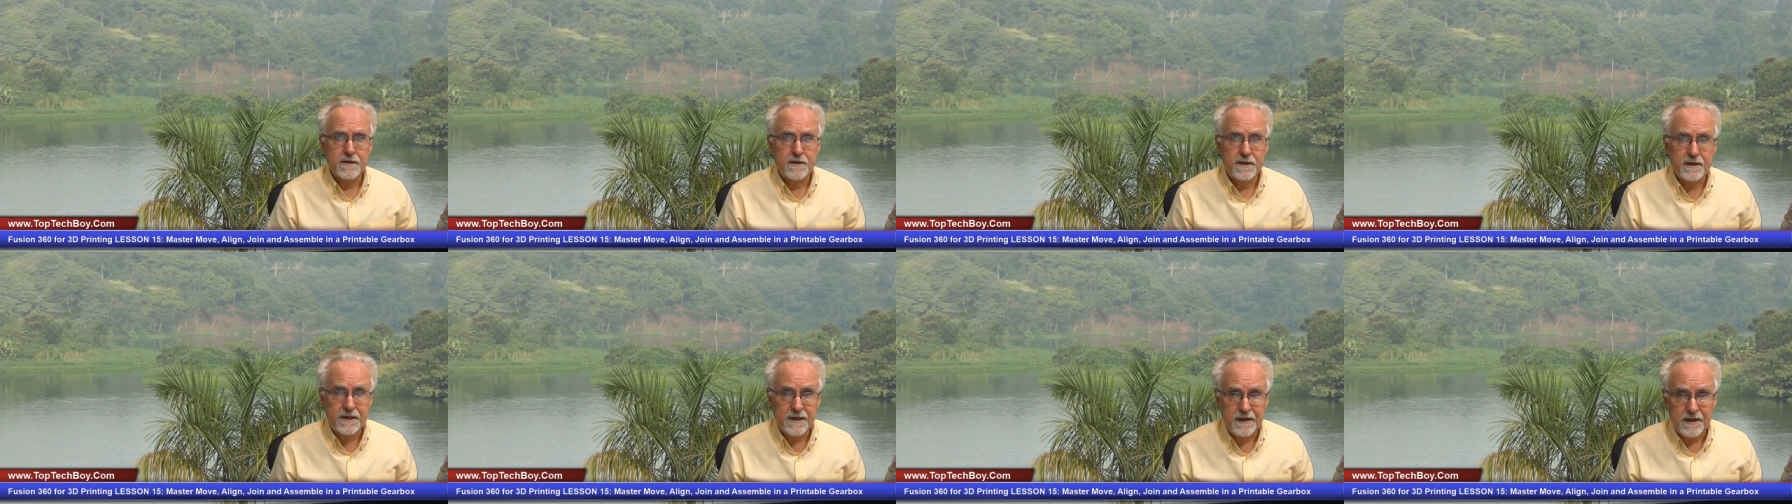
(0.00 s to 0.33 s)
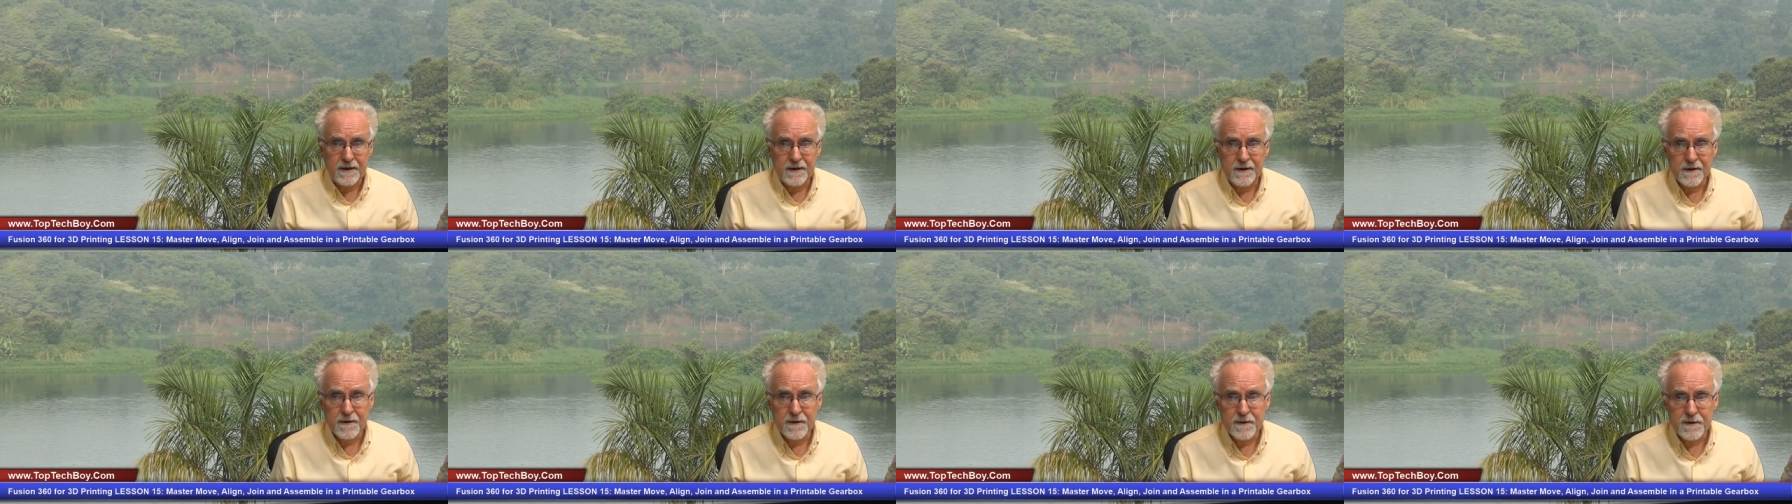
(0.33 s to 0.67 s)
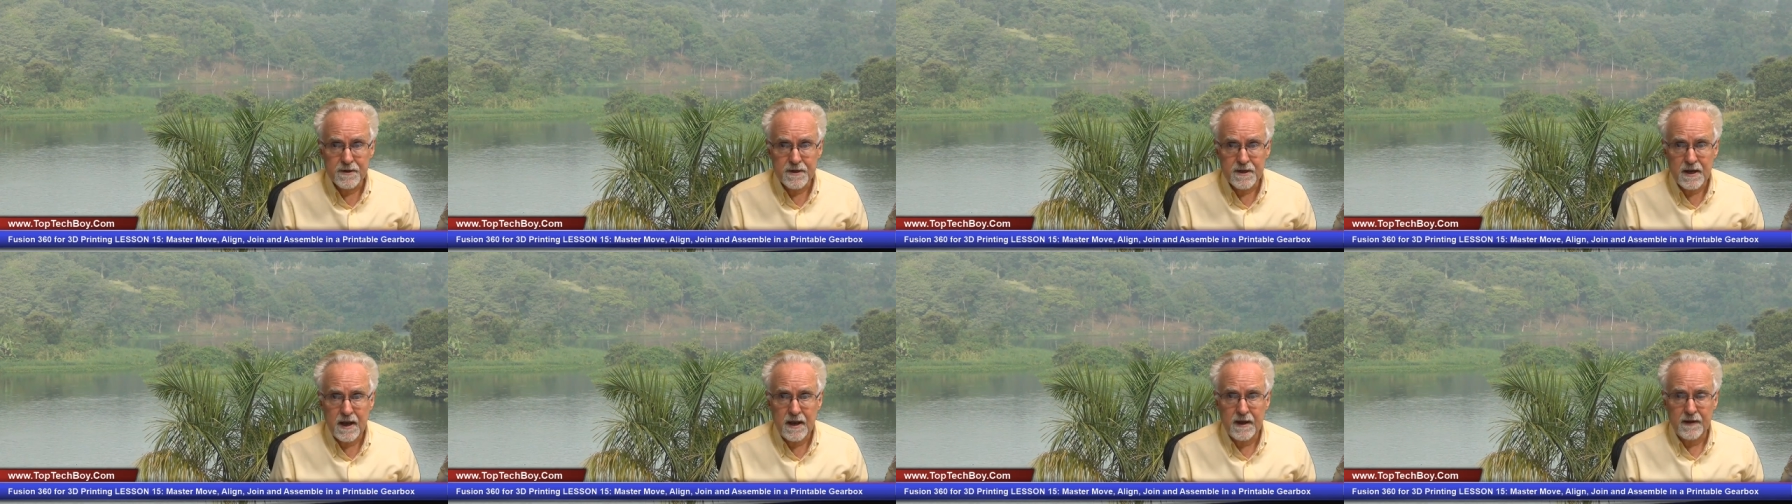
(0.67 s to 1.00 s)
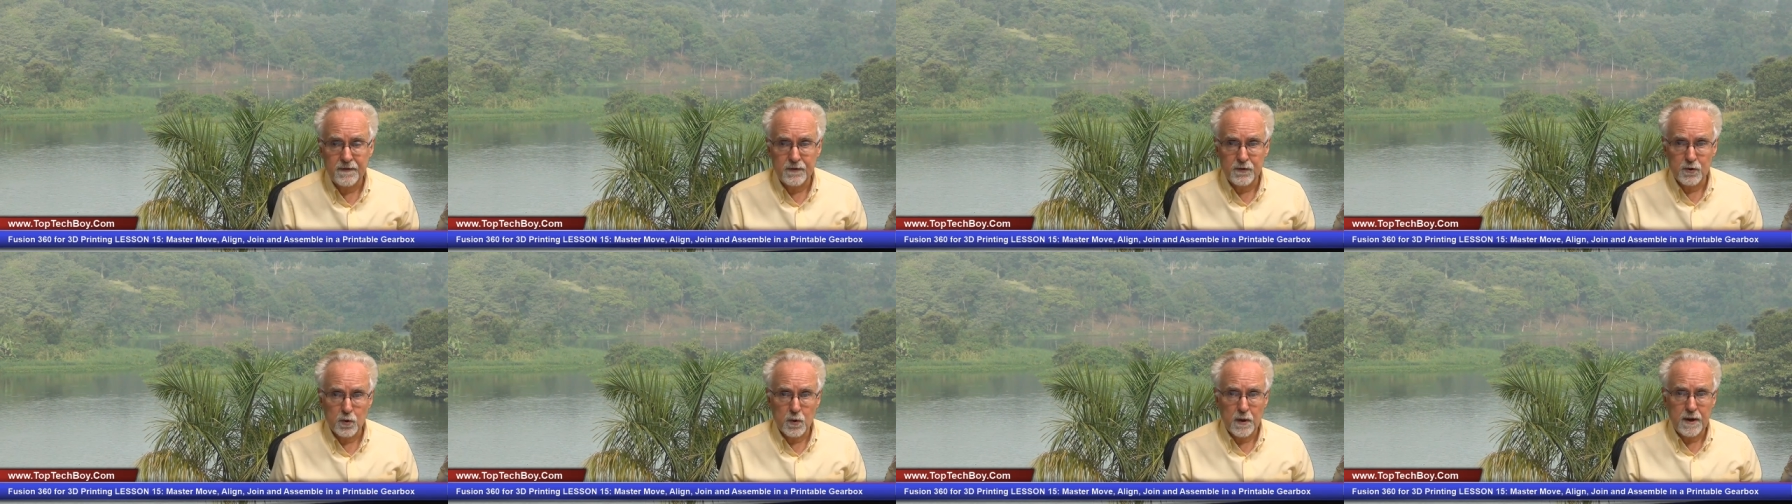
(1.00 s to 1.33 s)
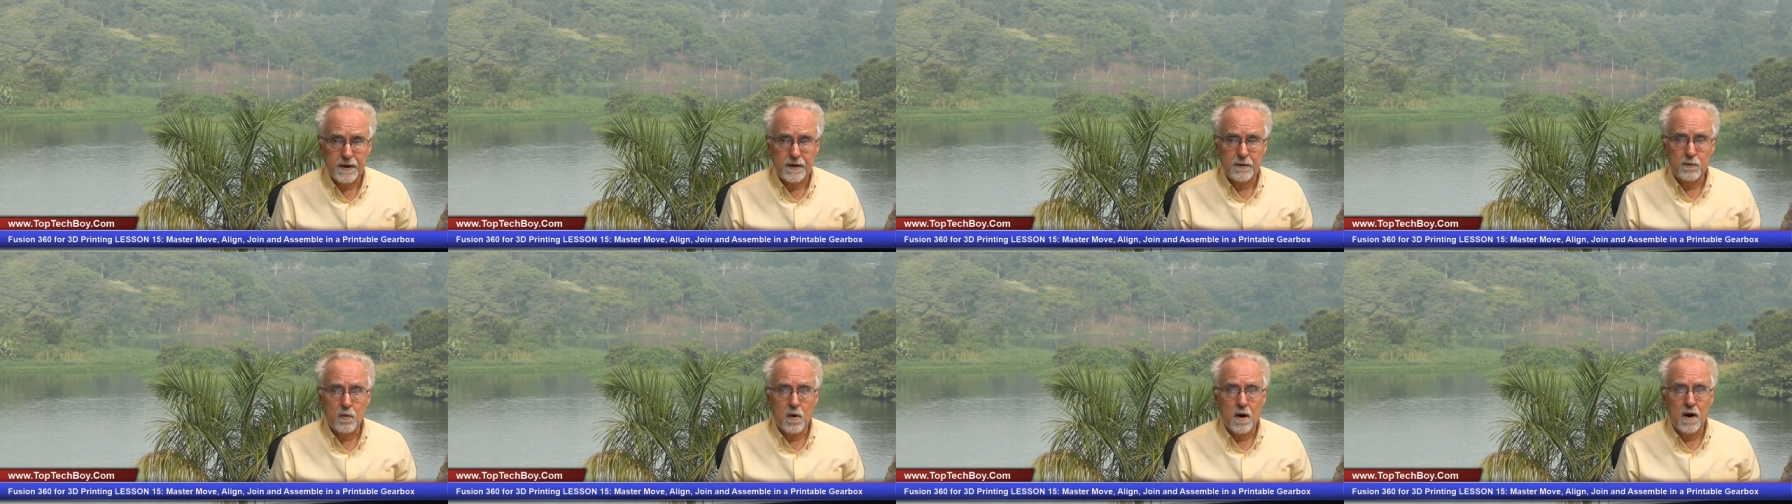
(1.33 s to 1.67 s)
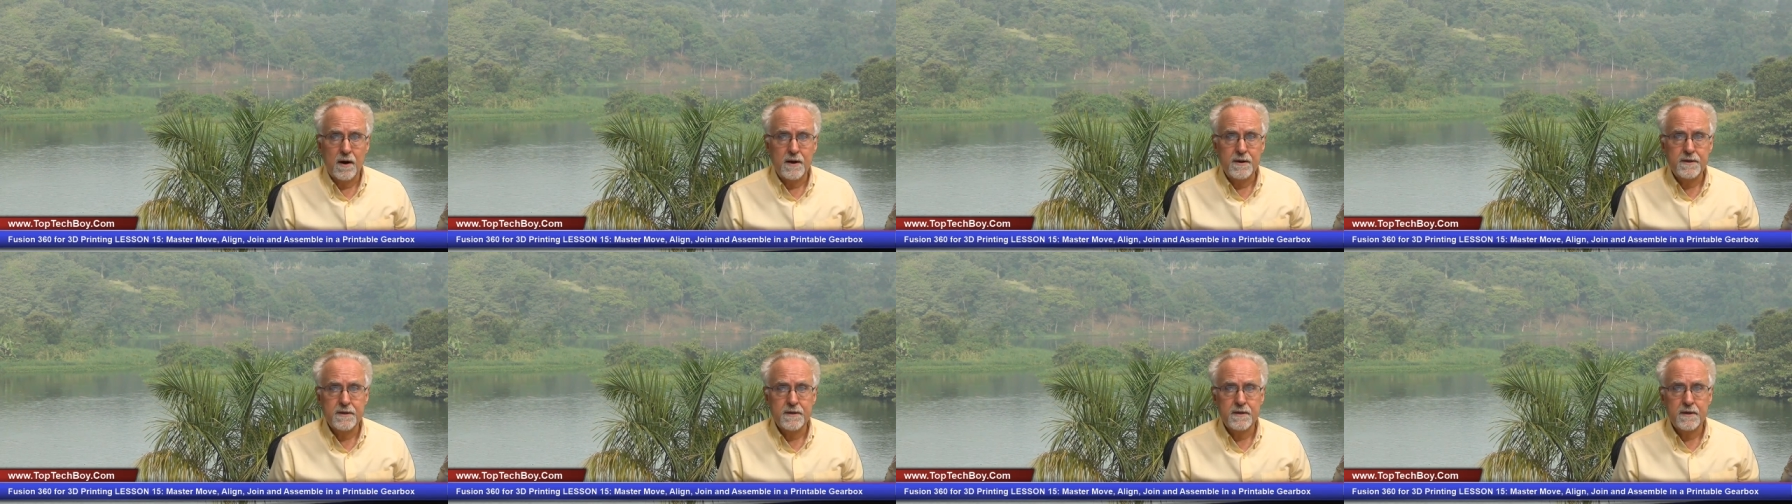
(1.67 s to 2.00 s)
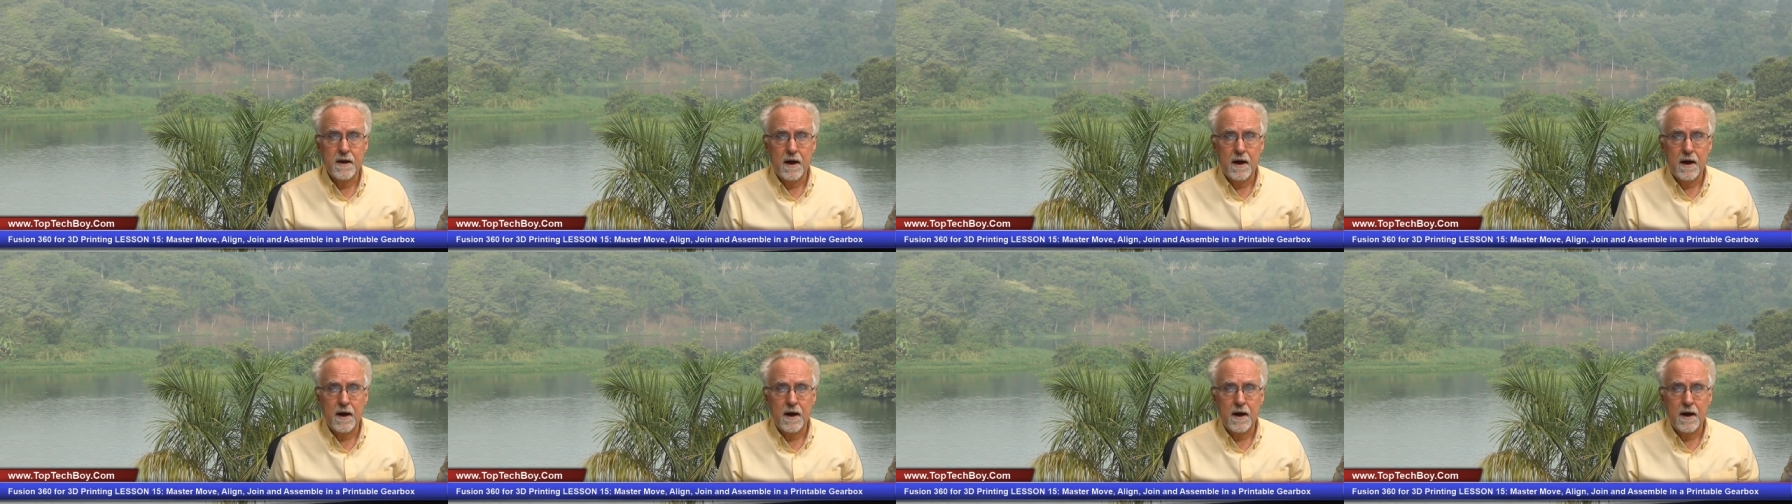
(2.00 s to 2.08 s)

gears and threaded rods,